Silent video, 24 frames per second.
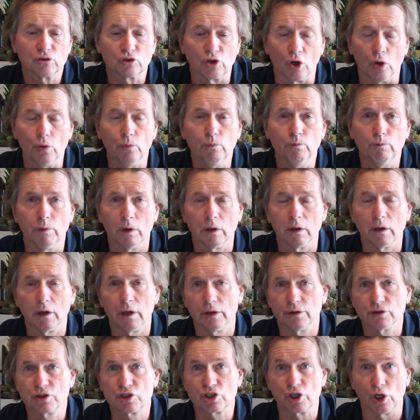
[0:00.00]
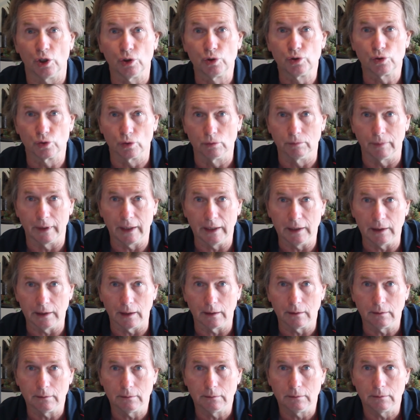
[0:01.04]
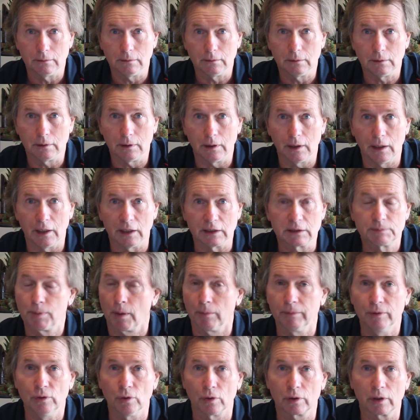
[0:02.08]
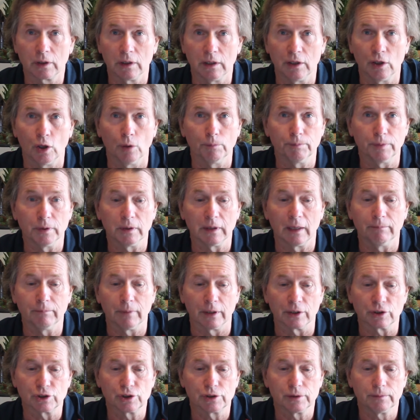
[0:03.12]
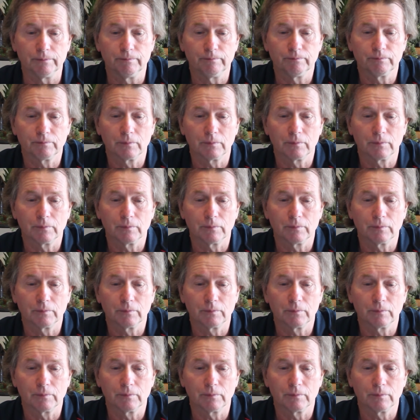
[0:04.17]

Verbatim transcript: Don't rely on social media it's probably not going to help you that much.